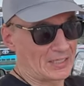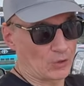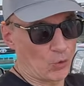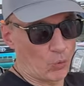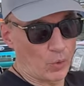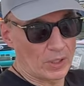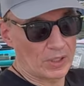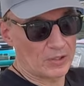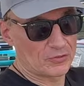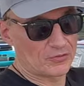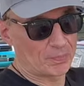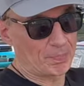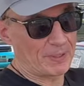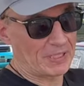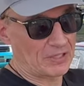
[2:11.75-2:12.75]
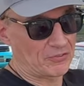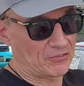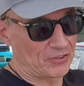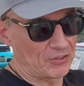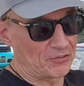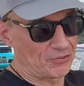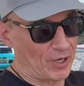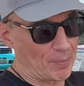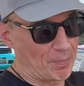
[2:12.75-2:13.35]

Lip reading: the world's biggest shisha